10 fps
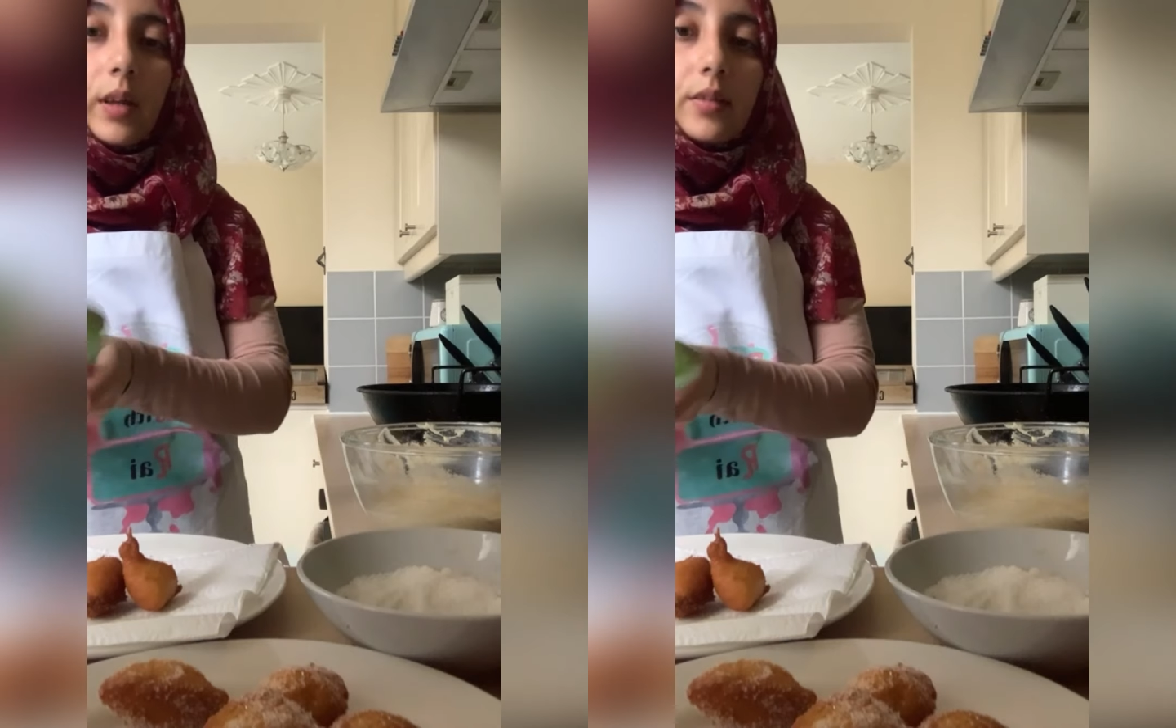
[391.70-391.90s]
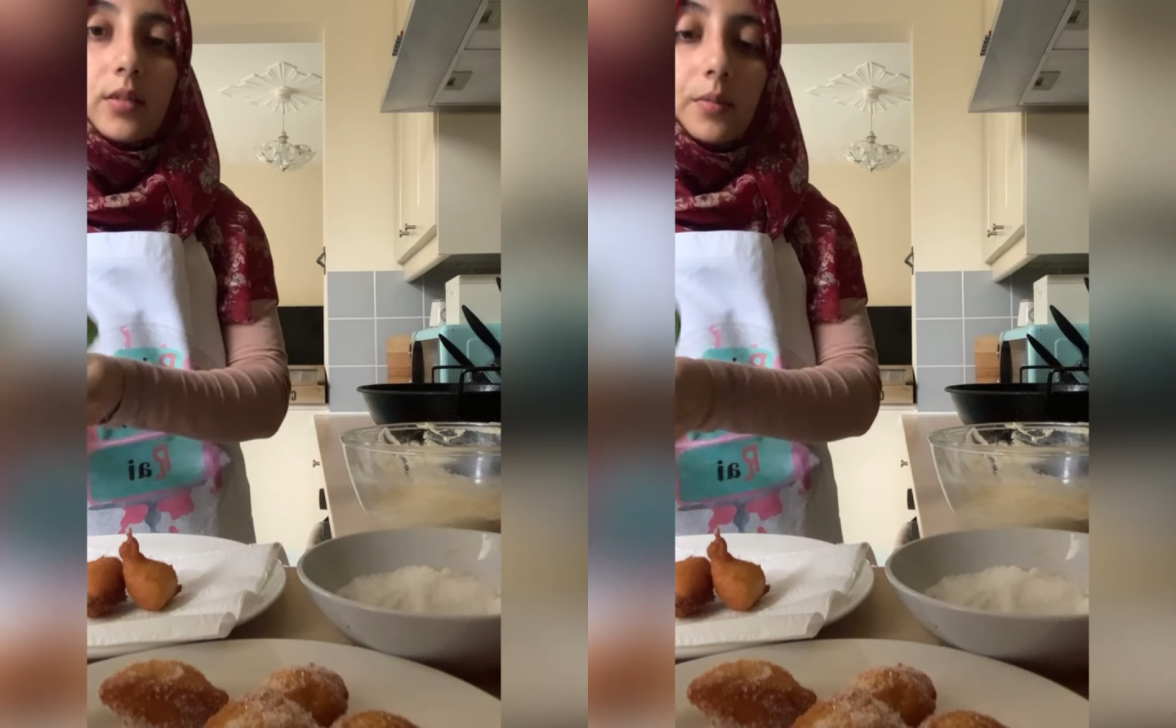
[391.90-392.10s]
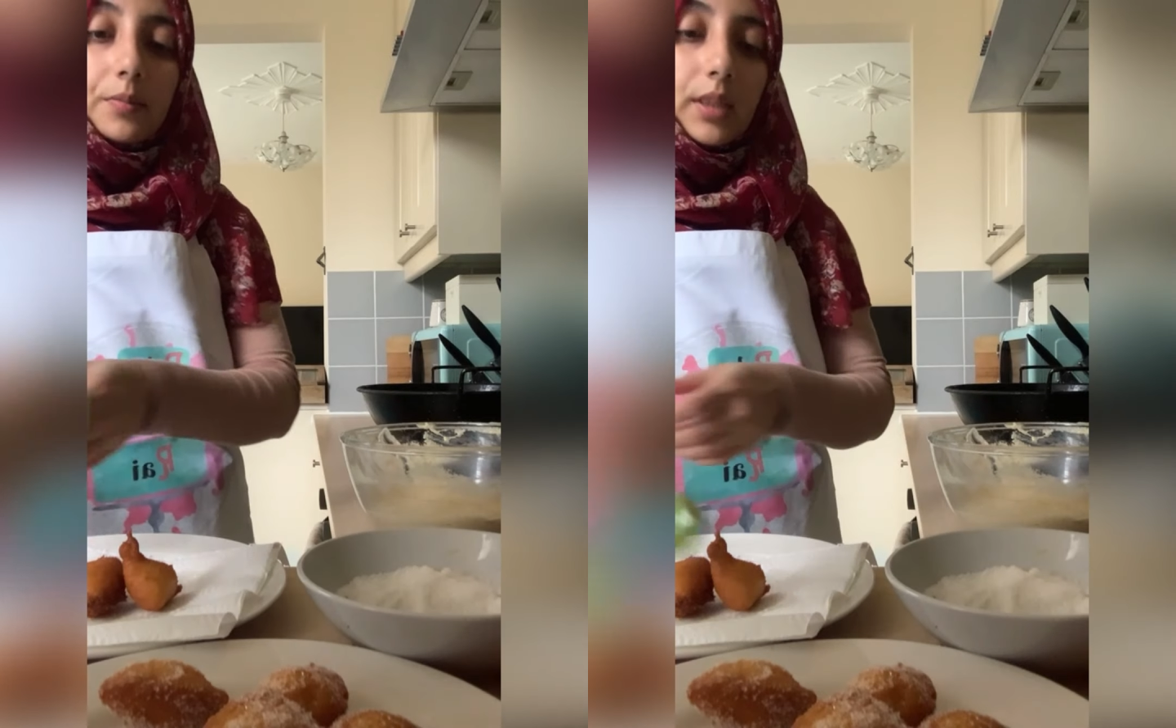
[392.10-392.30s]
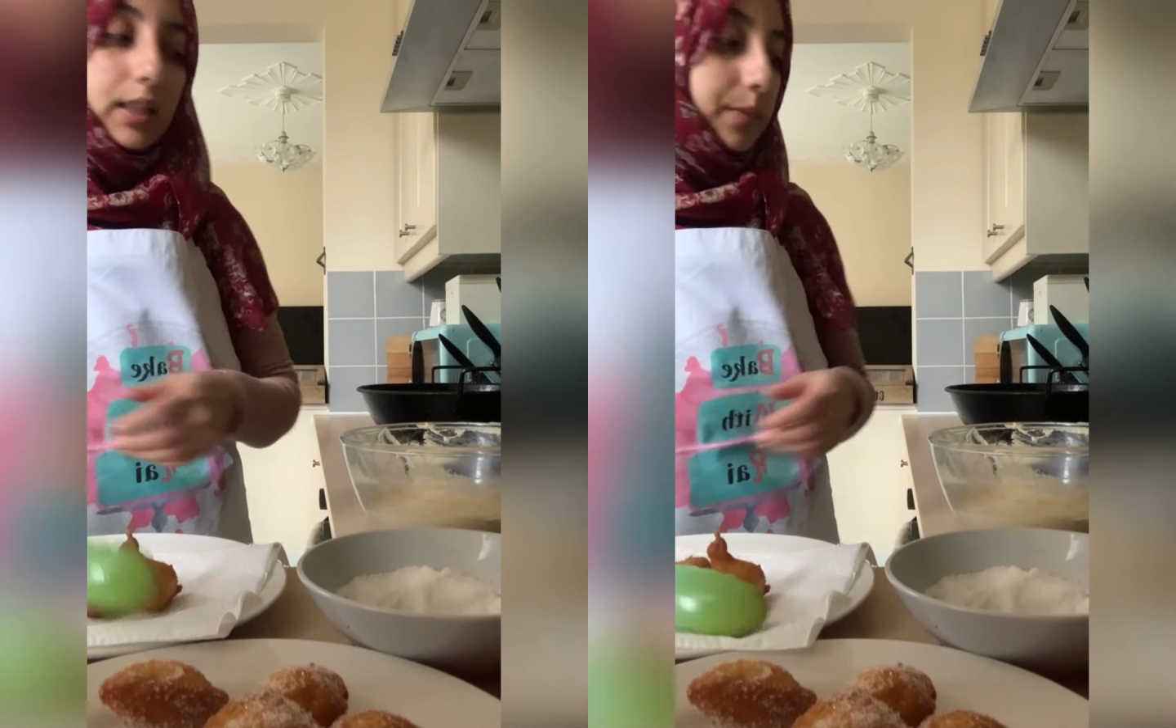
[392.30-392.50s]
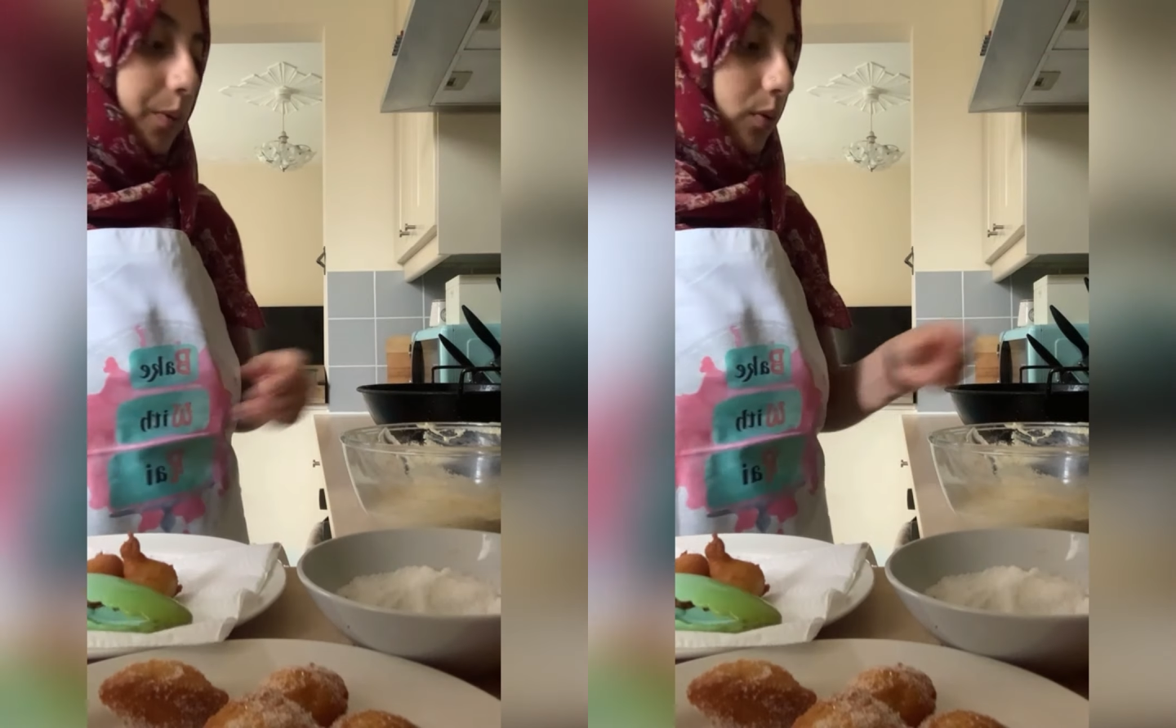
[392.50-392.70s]
some
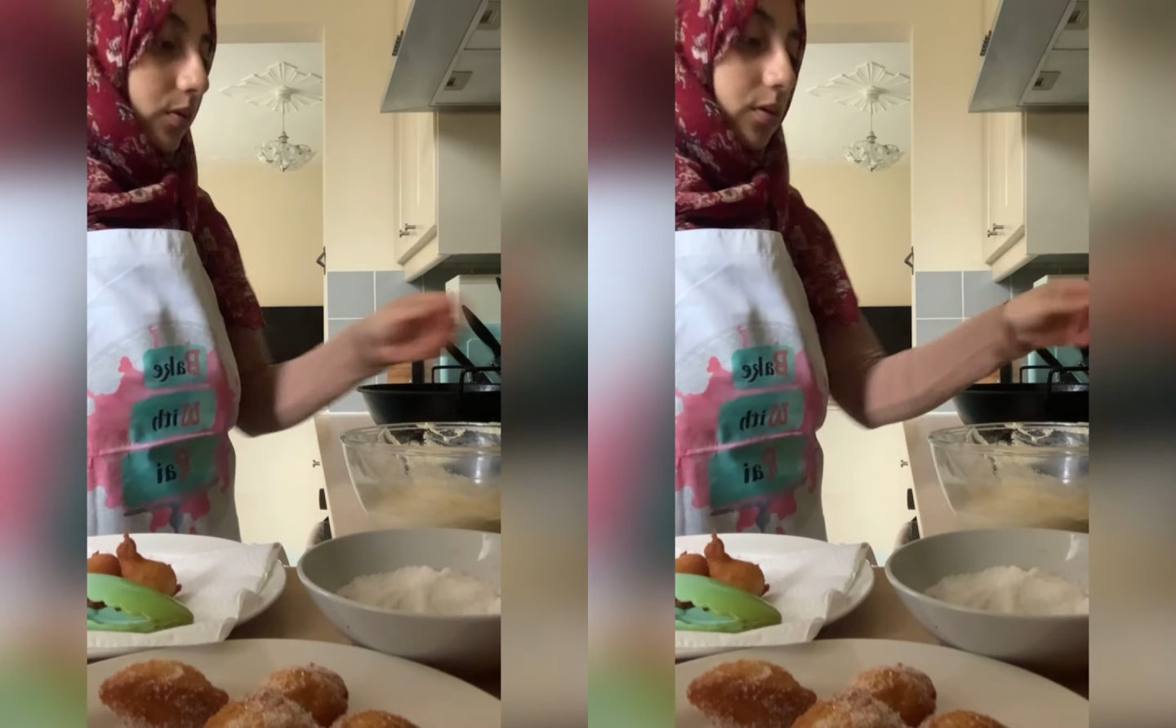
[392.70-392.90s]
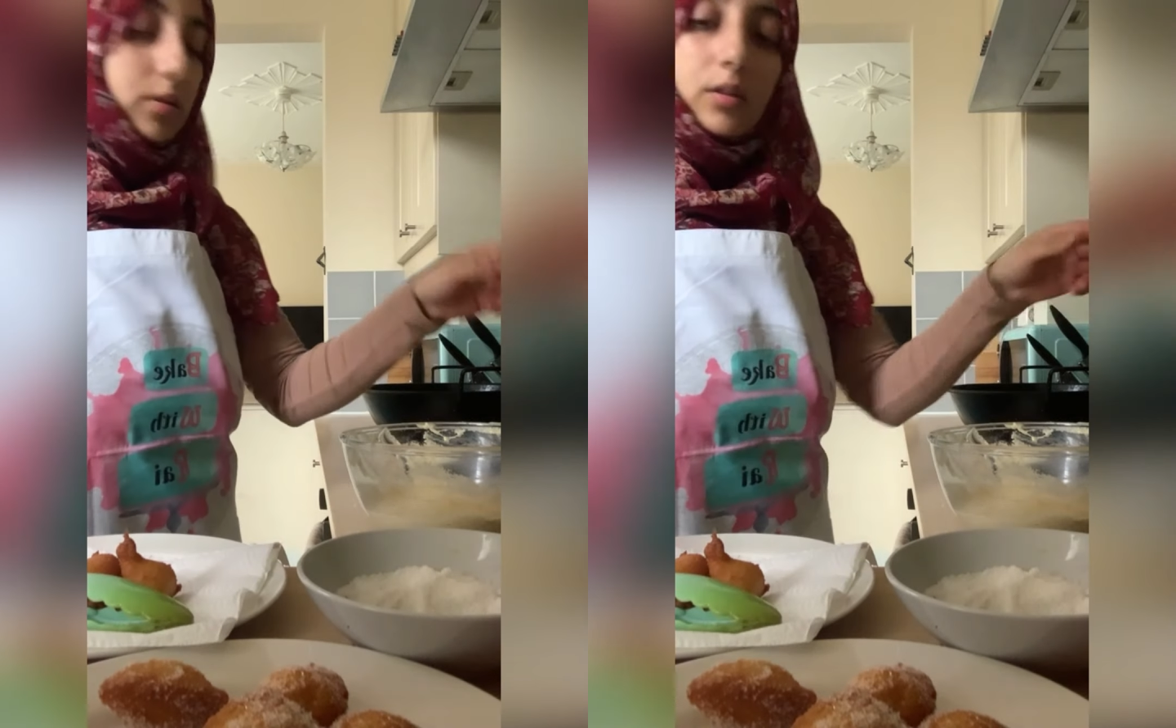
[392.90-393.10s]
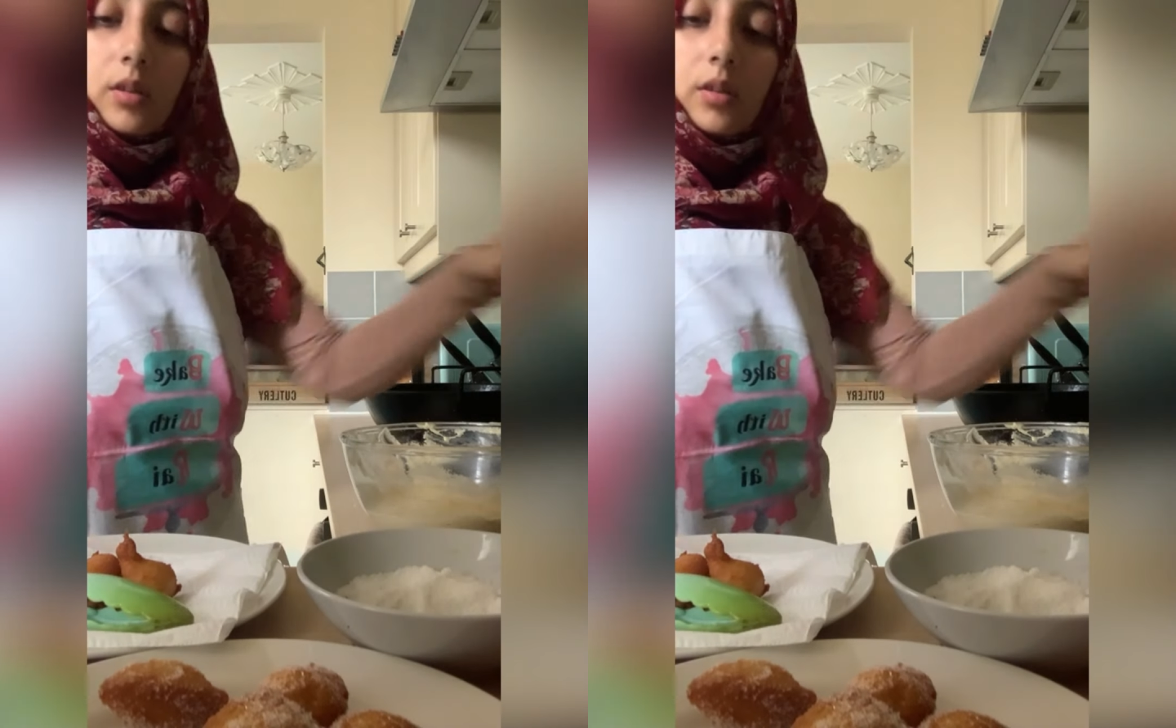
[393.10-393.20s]
teaspoons,